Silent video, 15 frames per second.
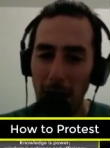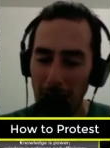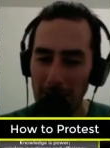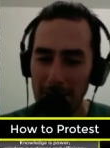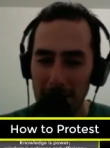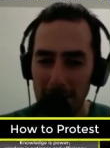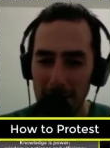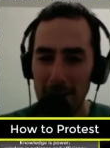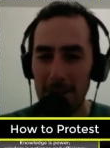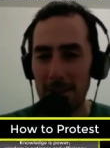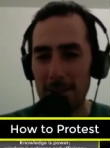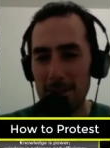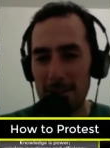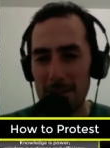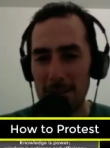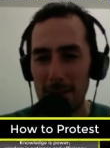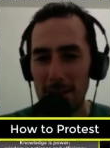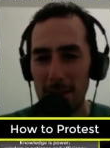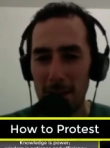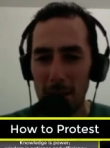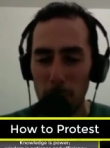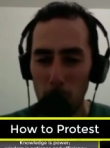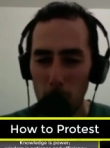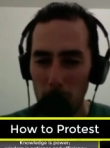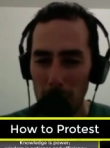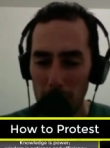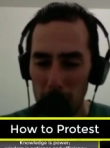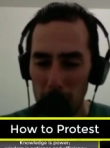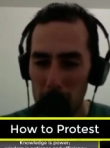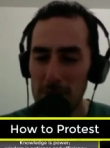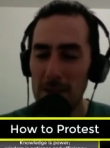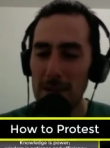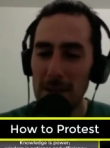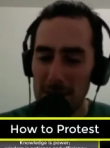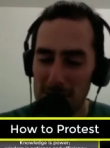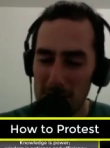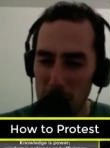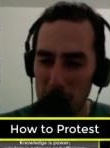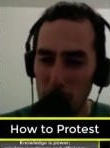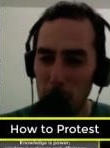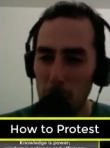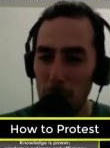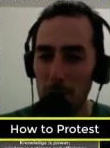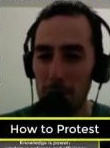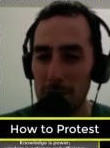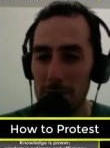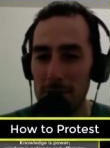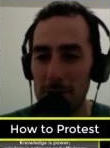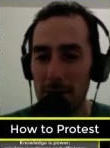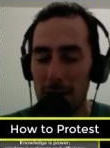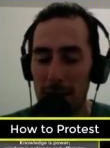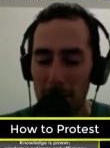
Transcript: ideas, using these tools